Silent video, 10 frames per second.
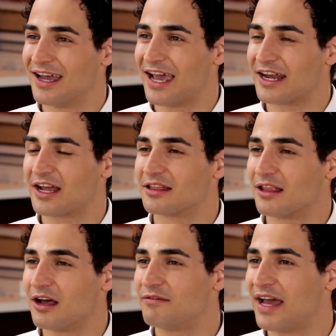And I
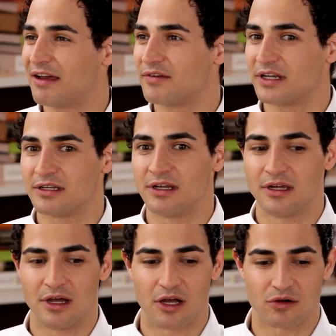love having
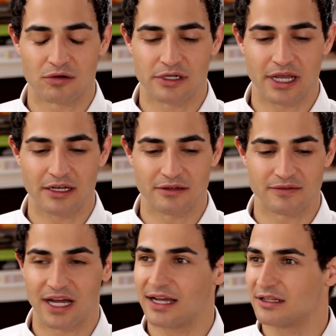a creative
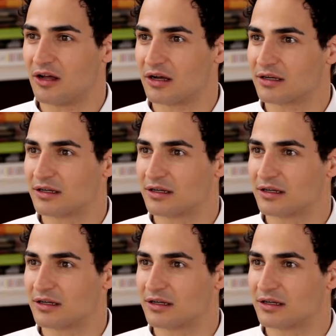dialogue.